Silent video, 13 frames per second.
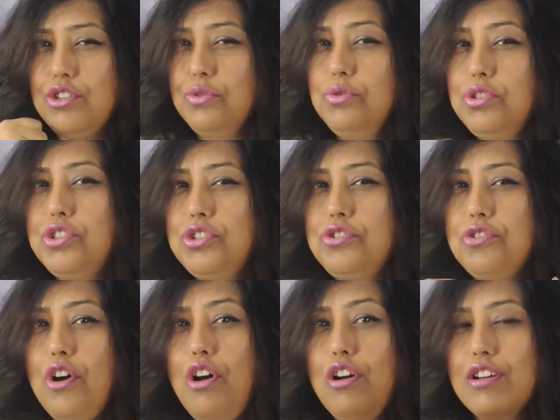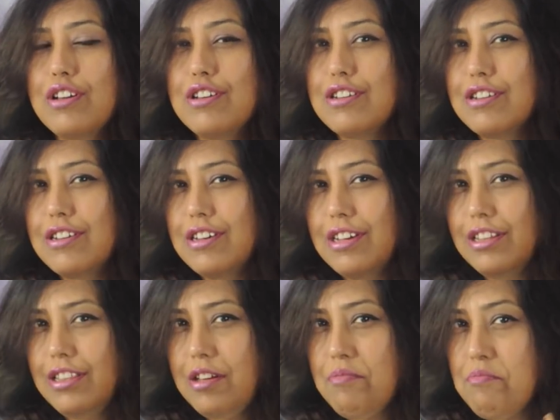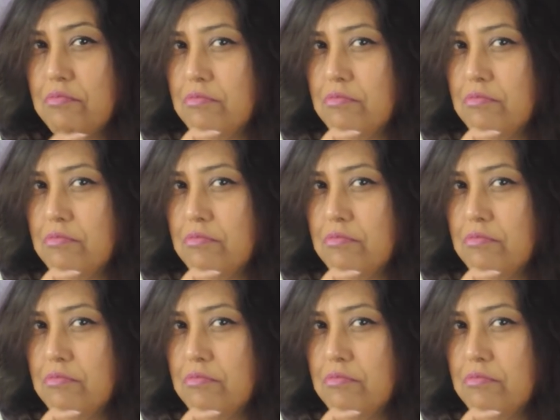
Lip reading: too strong. Their